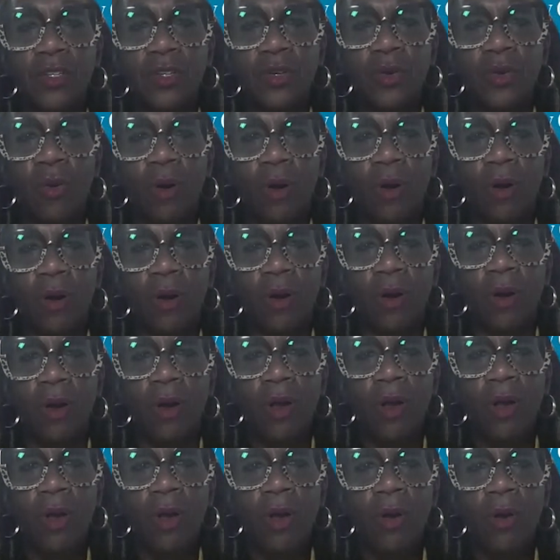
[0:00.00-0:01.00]
you are
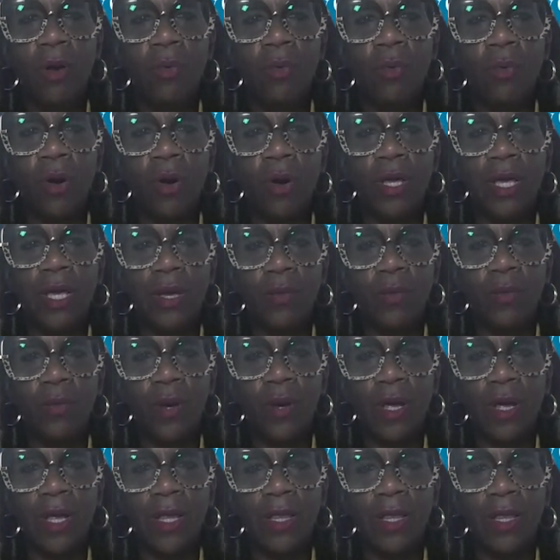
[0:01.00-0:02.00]
working
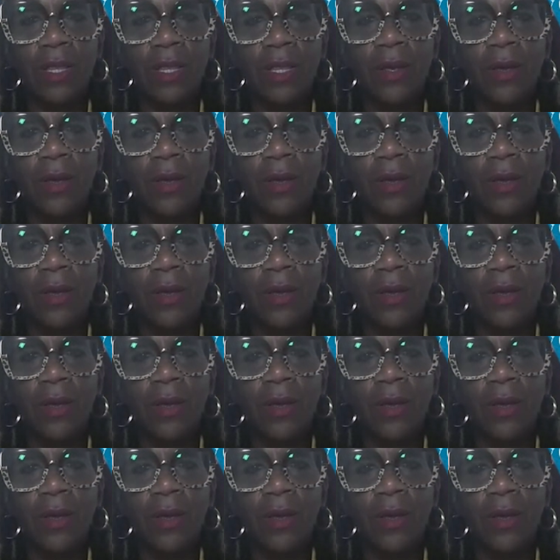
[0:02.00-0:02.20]
with,